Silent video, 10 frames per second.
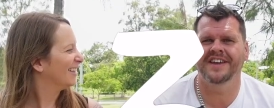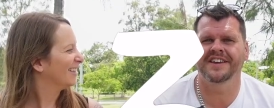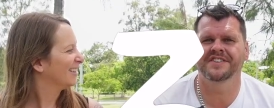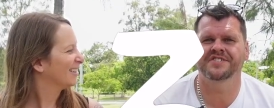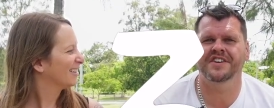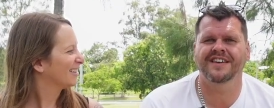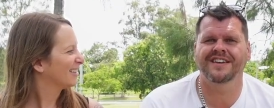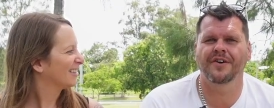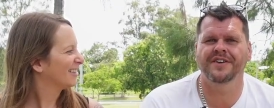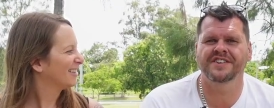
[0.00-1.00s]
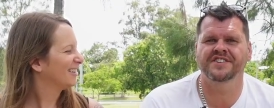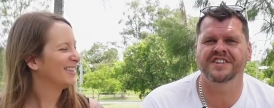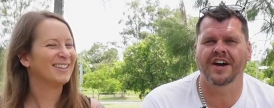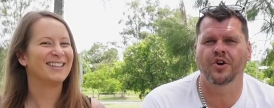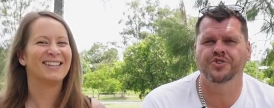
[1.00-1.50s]
Speaker 1: is going into
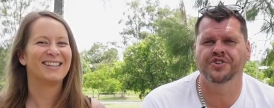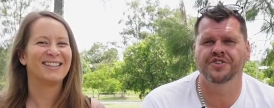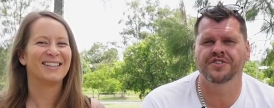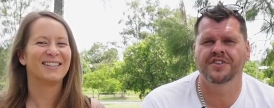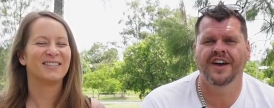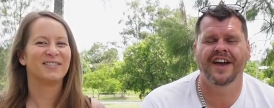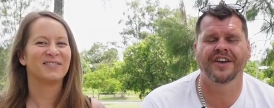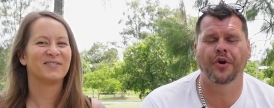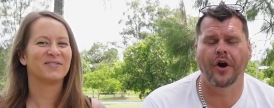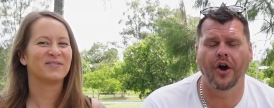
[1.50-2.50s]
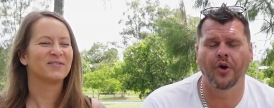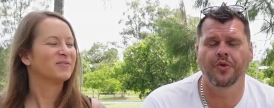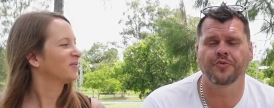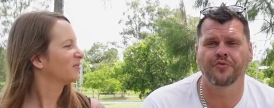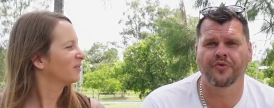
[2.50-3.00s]
the ocean at your
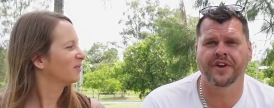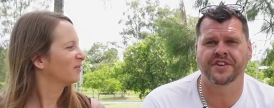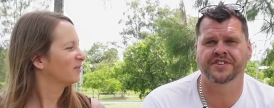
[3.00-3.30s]
own risk.